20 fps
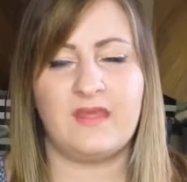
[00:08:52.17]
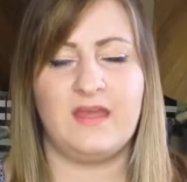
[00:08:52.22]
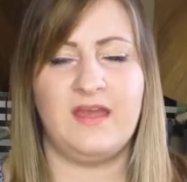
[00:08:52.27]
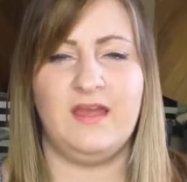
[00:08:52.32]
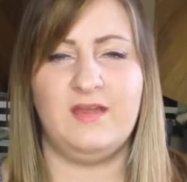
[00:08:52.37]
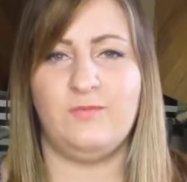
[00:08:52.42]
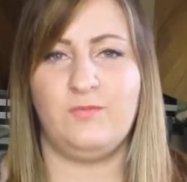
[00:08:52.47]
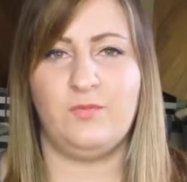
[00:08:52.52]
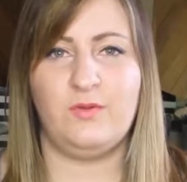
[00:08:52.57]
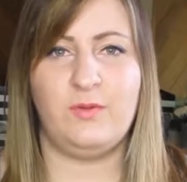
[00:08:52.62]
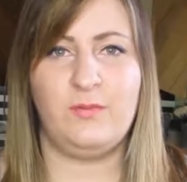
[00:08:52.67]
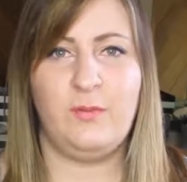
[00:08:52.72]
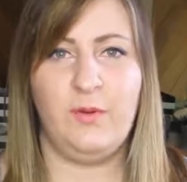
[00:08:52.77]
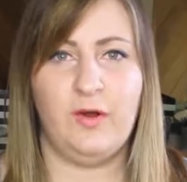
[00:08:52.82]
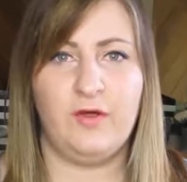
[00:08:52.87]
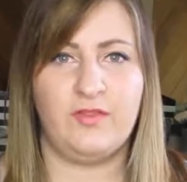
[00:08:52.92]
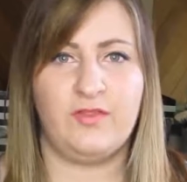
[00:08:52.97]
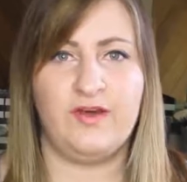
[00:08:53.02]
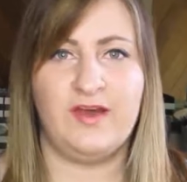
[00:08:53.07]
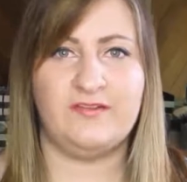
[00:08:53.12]
and we
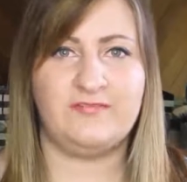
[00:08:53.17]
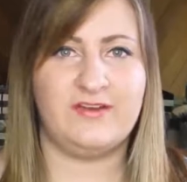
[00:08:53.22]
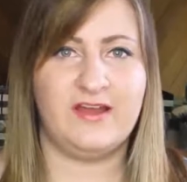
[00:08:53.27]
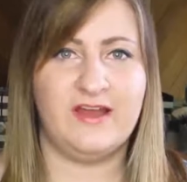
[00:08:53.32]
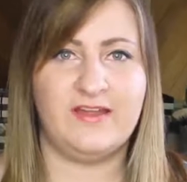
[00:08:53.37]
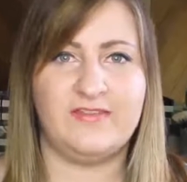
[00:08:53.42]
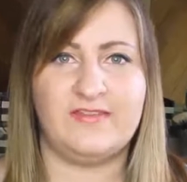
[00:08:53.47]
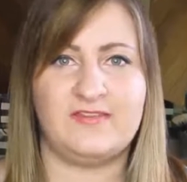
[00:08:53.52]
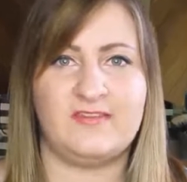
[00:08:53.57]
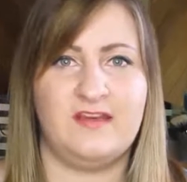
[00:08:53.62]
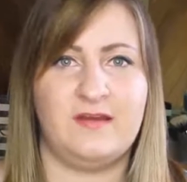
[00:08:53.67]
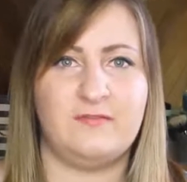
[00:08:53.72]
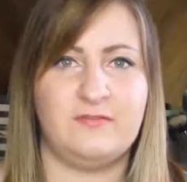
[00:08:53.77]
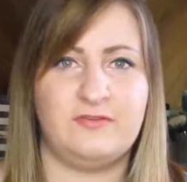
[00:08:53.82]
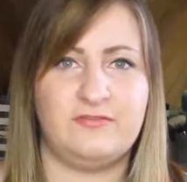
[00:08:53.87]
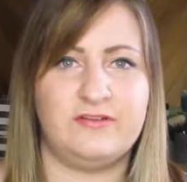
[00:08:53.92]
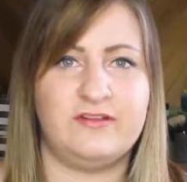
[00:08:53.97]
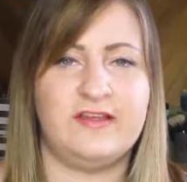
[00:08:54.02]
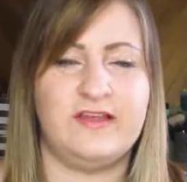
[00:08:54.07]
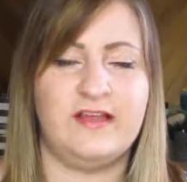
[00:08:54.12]
both haven't had the time
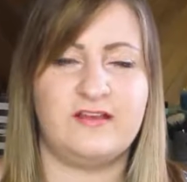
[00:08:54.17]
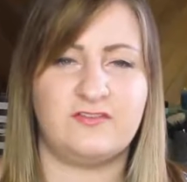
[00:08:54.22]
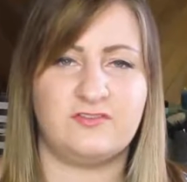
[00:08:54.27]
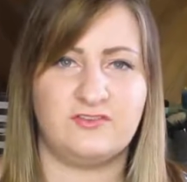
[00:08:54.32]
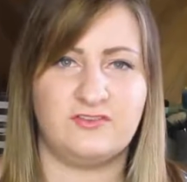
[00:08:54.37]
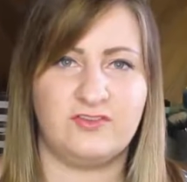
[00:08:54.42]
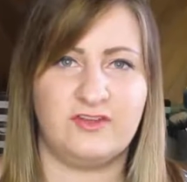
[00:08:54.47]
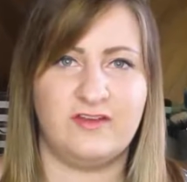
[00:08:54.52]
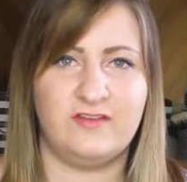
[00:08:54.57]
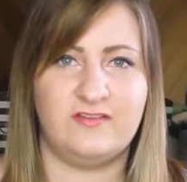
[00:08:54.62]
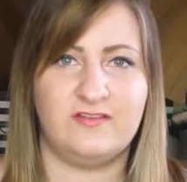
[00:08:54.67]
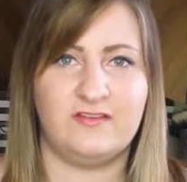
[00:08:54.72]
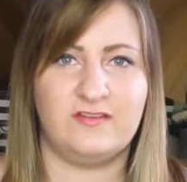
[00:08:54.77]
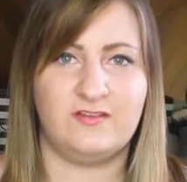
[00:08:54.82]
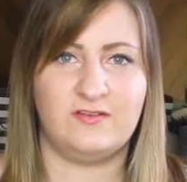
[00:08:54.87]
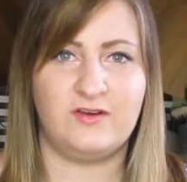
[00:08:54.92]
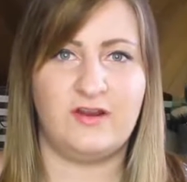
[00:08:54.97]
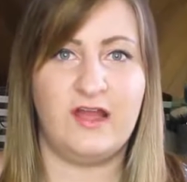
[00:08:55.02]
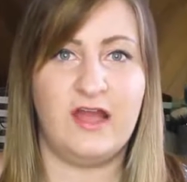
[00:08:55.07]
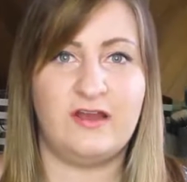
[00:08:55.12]
to really exercise
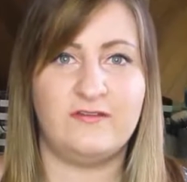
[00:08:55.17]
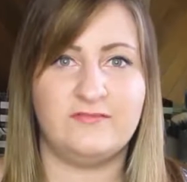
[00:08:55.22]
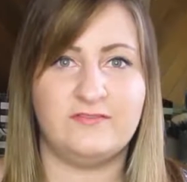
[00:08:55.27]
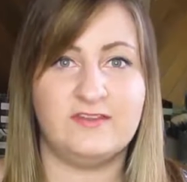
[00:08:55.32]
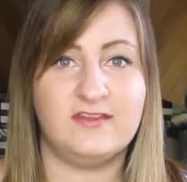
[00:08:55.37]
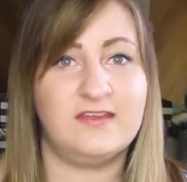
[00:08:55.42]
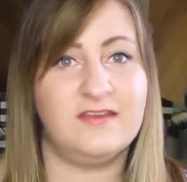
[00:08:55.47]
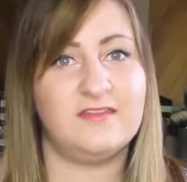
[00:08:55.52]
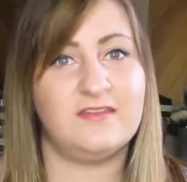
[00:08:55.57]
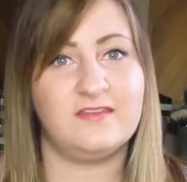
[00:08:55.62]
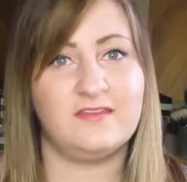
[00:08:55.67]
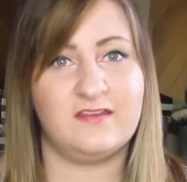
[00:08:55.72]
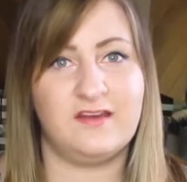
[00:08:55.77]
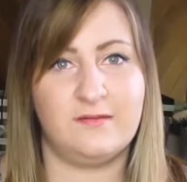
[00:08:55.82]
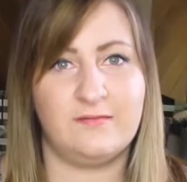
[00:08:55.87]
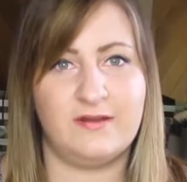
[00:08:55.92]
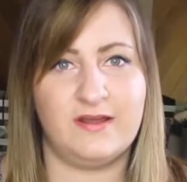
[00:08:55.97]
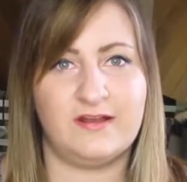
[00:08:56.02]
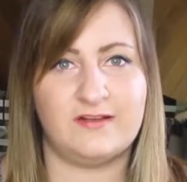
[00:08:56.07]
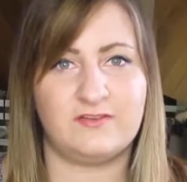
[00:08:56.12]
either I haven't taken the
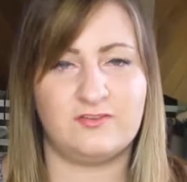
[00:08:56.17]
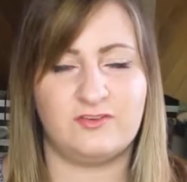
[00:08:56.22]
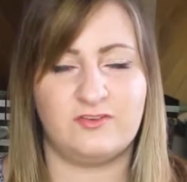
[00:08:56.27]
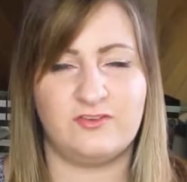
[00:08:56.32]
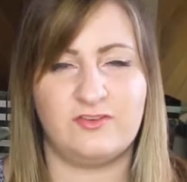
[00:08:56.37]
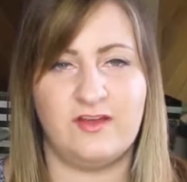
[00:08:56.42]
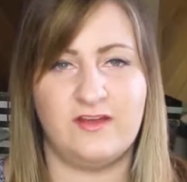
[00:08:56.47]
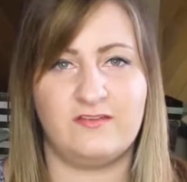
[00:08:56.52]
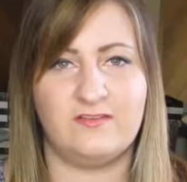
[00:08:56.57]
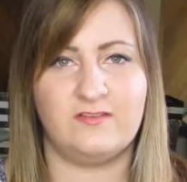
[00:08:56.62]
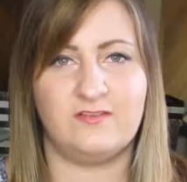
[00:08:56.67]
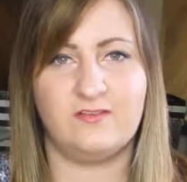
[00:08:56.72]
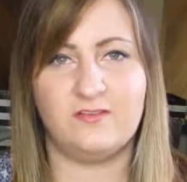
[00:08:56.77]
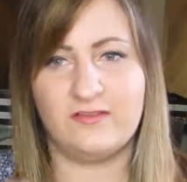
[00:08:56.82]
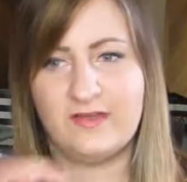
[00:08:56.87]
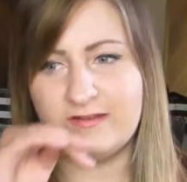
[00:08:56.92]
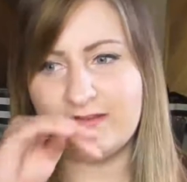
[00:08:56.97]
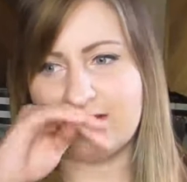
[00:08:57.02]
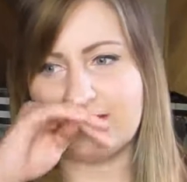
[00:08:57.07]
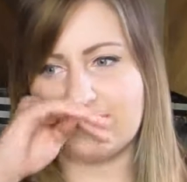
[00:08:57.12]
time to exercise
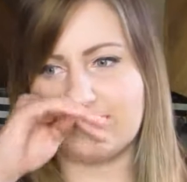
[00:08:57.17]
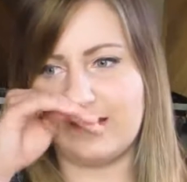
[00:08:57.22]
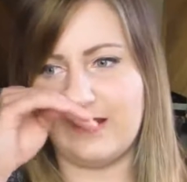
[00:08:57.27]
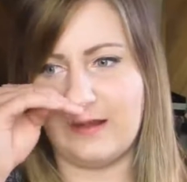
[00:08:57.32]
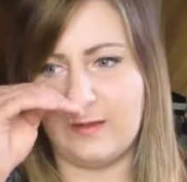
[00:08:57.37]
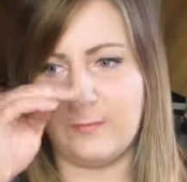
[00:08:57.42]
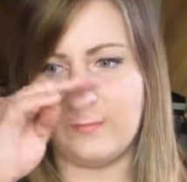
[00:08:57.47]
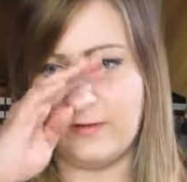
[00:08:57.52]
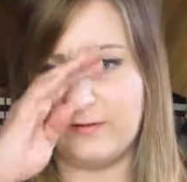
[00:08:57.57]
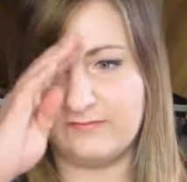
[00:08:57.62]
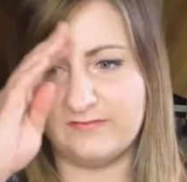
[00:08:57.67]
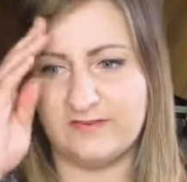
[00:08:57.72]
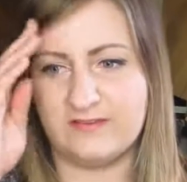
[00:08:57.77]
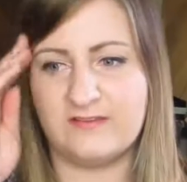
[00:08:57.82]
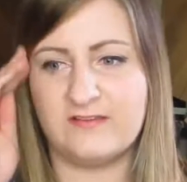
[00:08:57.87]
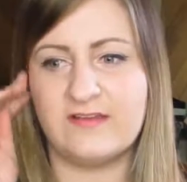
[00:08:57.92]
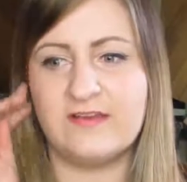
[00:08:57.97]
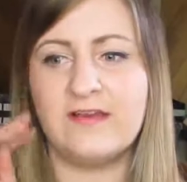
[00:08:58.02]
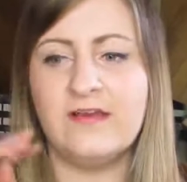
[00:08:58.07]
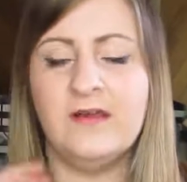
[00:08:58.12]
so that doesn't help
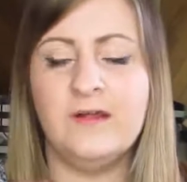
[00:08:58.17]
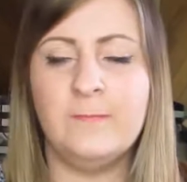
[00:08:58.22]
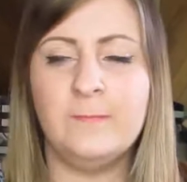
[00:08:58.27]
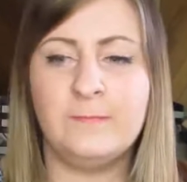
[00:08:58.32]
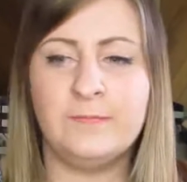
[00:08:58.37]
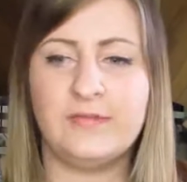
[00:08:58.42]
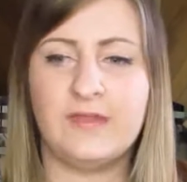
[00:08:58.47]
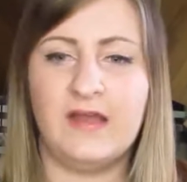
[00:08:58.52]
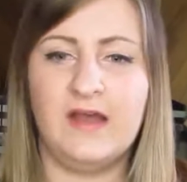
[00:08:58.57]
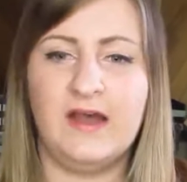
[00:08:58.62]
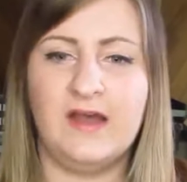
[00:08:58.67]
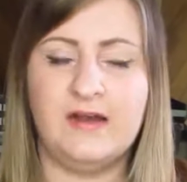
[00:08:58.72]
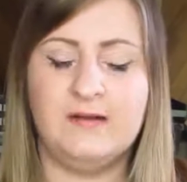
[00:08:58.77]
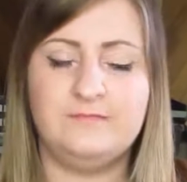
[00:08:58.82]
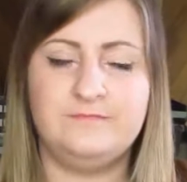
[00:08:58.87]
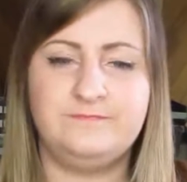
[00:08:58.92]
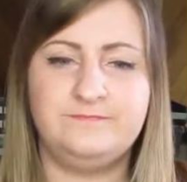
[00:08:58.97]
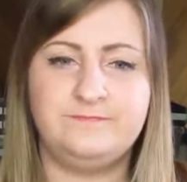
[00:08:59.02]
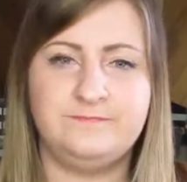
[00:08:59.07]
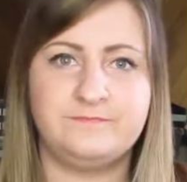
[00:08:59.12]
obviously
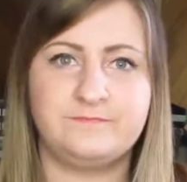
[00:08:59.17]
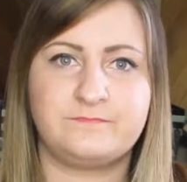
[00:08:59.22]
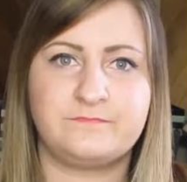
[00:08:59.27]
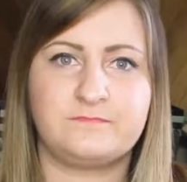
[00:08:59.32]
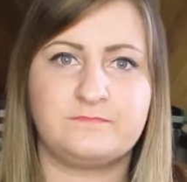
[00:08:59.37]
um,